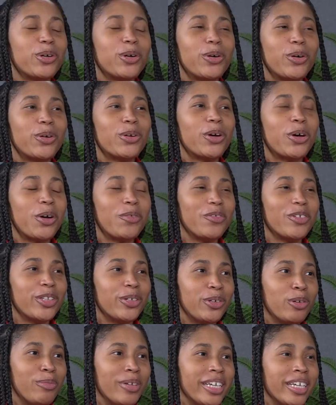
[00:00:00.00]
hold off a
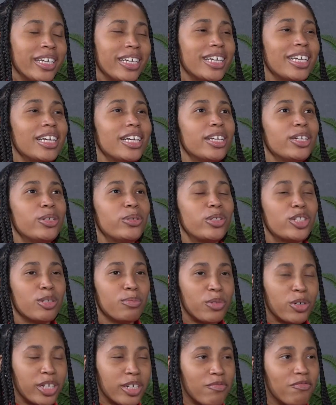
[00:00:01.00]
little bit, do some
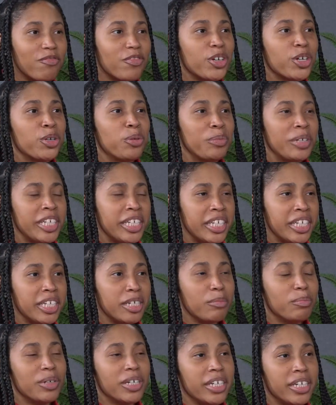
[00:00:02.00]
more
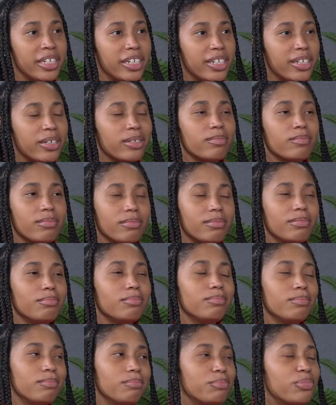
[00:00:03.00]
confirming, but
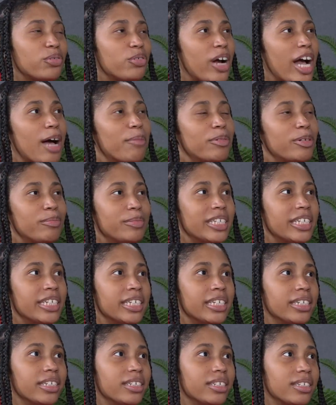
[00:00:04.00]

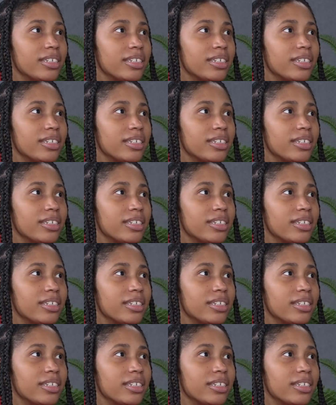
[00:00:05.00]
probably,